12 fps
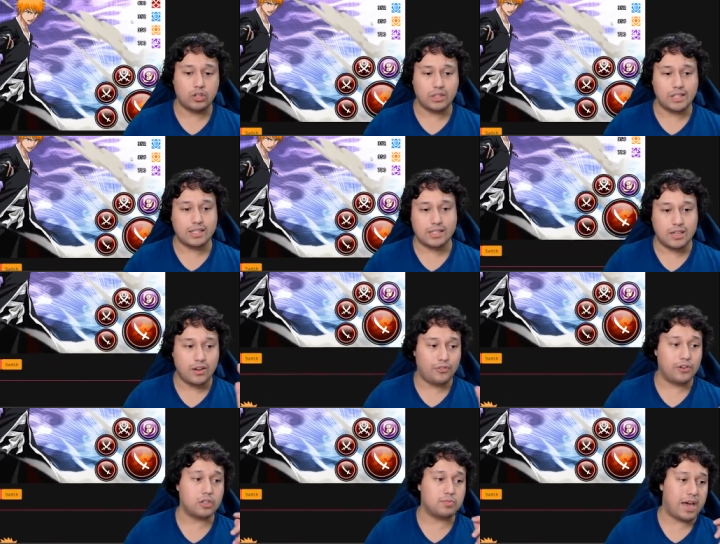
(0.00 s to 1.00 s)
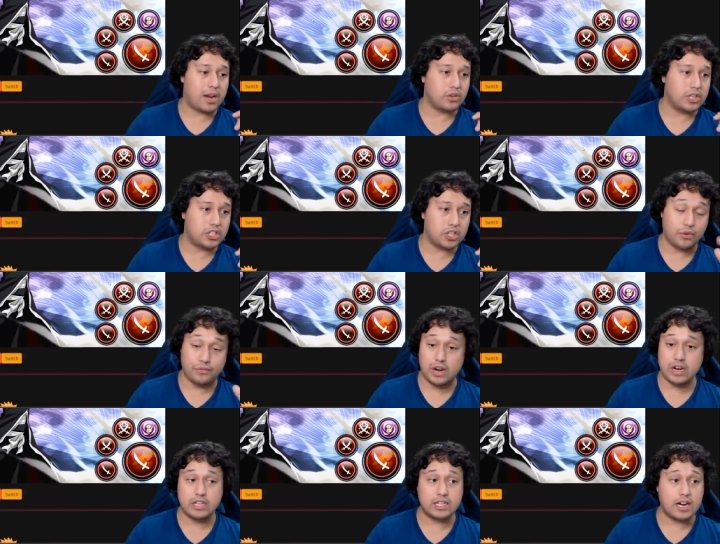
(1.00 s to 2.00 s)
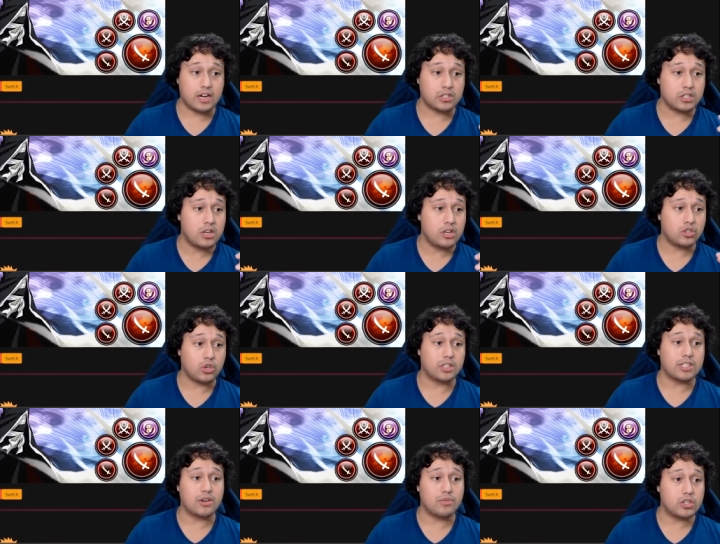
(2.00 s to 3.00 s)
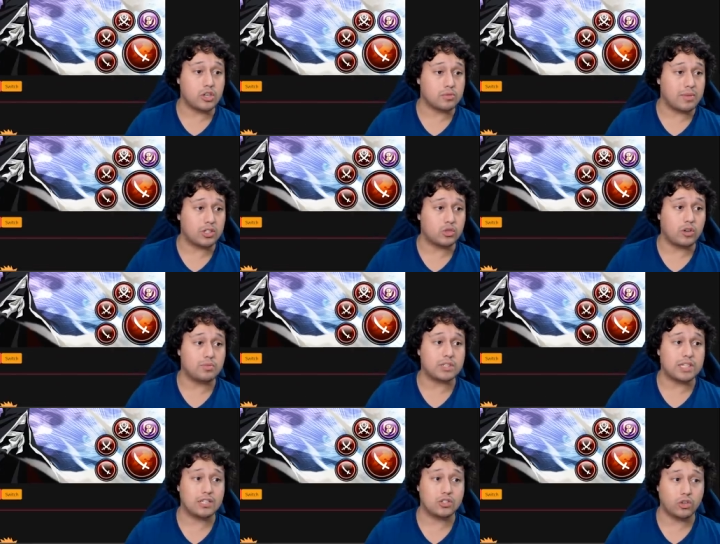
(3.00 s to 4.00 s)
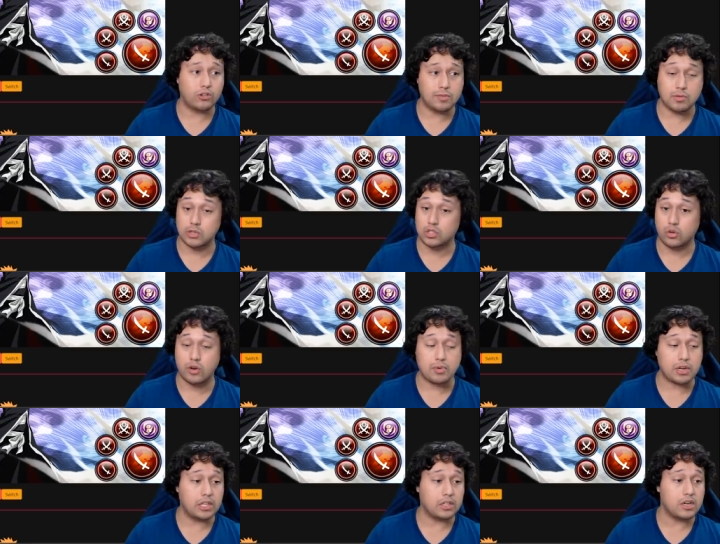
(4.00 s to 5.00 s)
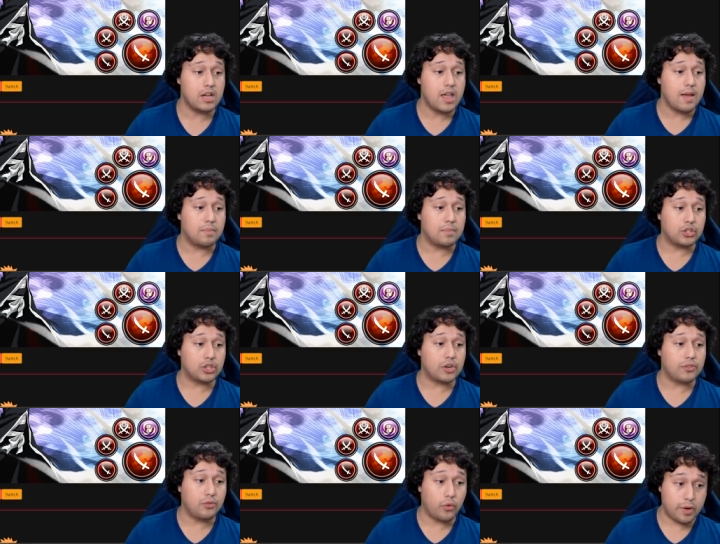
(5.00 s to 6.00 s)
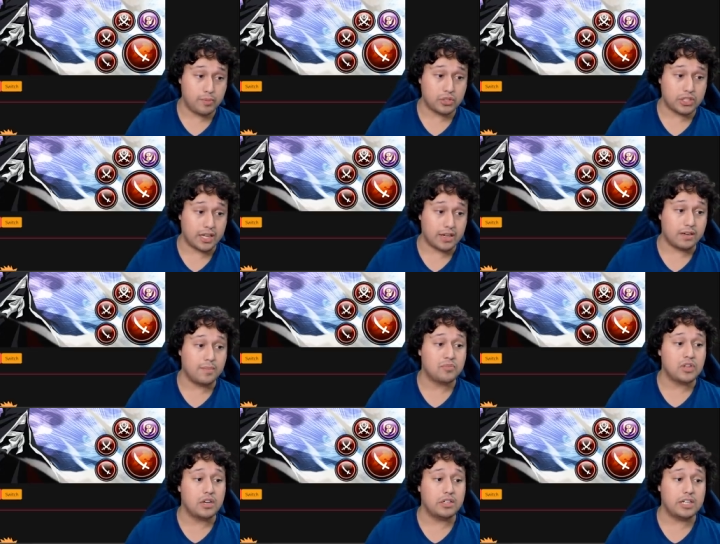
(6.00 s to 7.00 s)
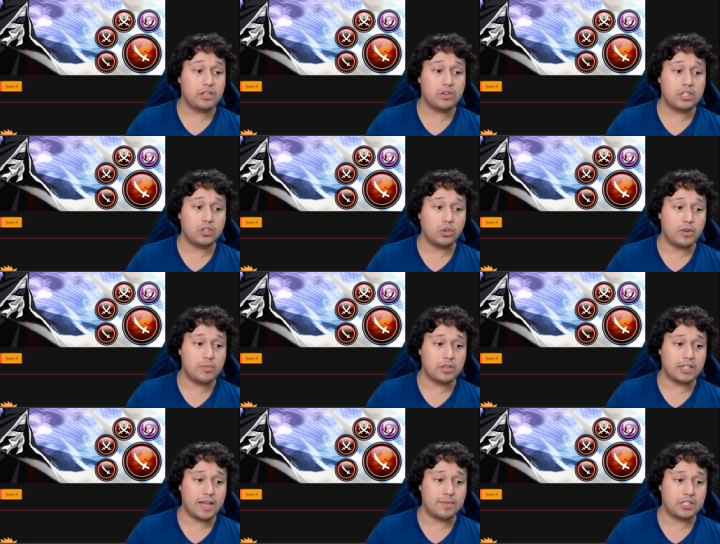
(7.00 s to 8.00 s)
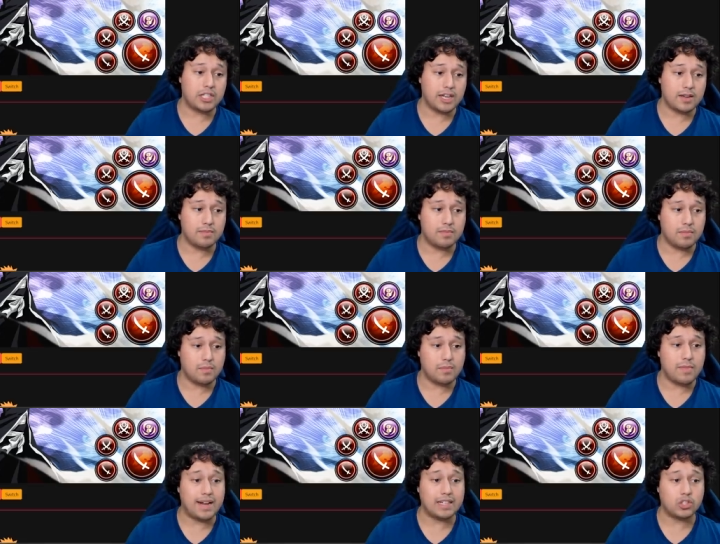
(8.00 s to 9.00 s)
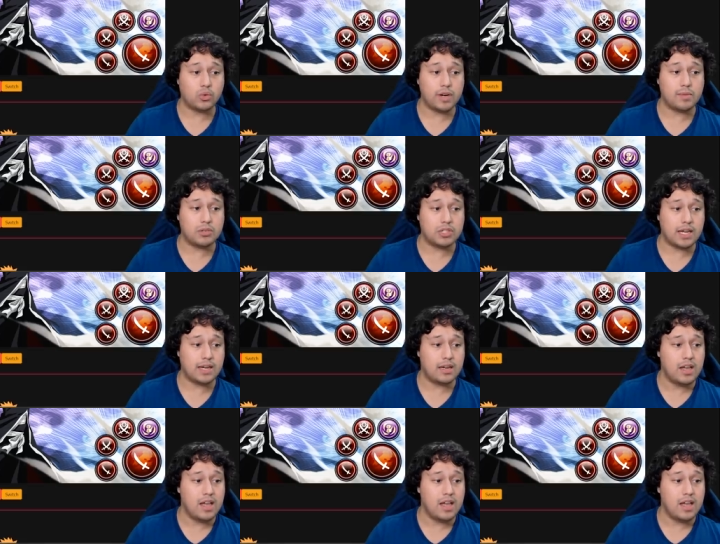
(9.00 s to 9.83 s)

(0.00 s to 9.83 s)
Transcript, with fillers: the list, Fierce Battle Ichigo. Very good character. Strong Attack Recharge minus 12%, Soul Reaper with Soul Reaper Killer. Berserker 40%, Decreased Soul Reaper damage taken minus 20%,